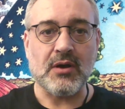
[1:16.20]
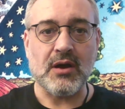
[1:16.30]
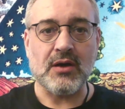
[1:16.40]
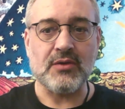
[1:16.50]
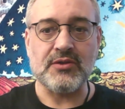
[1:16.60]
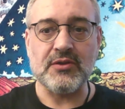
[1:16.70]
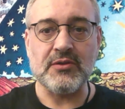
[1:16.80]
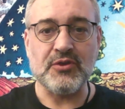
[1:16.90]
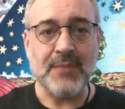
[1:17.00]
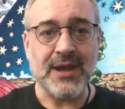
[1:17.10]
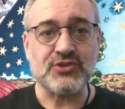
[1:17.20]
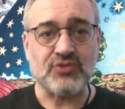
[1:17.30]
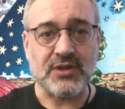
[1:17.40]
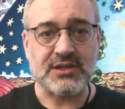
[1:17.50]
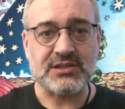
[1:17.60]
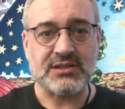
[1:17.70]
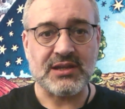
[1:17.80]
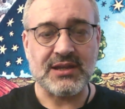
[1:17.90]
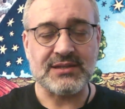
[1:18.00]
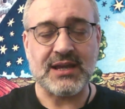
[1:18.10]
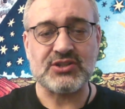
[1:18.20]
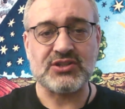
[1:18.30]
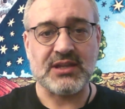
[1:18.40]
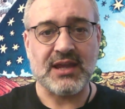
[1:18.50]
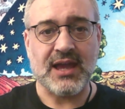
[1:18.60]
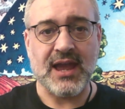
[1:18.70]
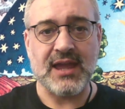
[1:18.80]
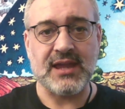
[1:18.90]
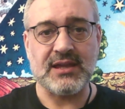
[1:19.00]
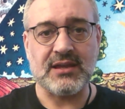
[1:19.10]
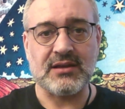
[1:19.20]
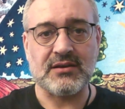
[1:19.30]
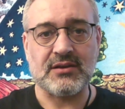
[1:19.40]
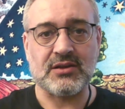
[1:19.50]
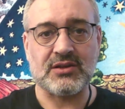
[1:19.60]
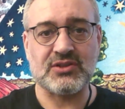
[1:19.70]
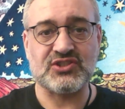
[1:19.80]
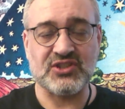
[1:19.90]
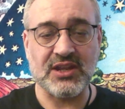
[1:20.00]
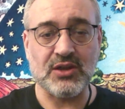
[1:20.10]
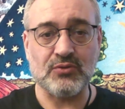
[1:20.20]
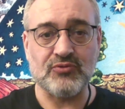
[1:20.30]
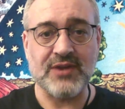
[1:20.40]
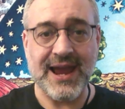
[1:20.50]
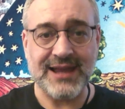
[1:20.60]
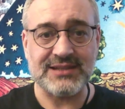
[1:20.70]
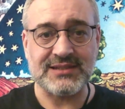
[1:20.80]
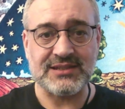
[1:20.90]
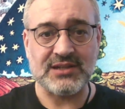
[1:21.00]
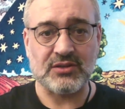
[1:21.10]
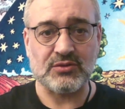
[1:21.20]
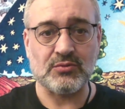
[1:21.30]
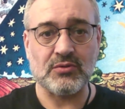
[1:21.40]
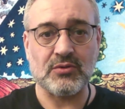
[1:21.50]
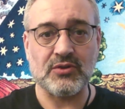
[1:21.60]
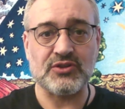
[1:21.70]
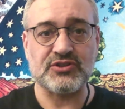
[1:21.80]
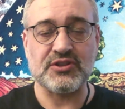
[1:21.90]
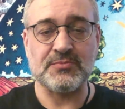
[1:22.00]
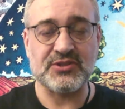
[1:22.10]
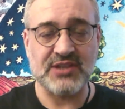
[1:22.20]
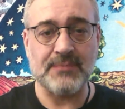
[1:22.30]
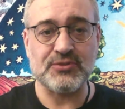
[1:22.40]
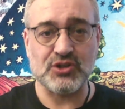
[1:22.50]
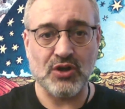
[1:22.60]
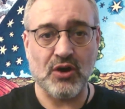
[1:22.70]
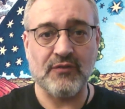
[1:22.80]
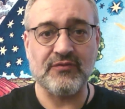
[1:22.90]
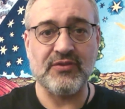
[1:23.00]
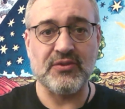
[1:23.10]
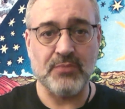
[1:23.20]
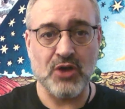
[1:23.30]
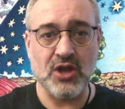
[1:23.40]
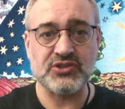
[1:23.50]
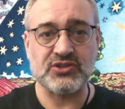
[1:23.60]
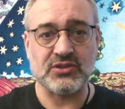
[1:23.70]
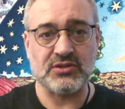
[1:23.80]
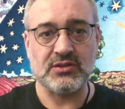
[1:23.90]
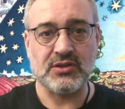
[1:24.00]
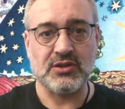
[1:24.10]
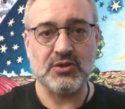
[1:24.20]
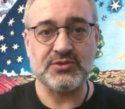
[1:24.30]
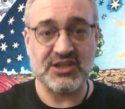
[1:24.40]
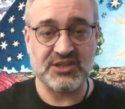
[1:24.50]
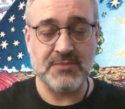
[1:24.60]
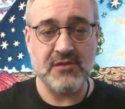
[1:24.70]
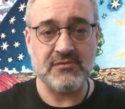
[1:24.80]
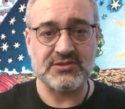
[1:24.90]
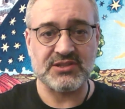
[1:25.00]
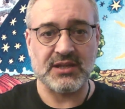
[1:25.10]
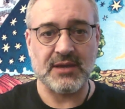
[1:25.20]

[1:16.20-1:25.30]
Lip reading: the matrix is actually a single reality tunnel that's the perception of the person who's experiencing it.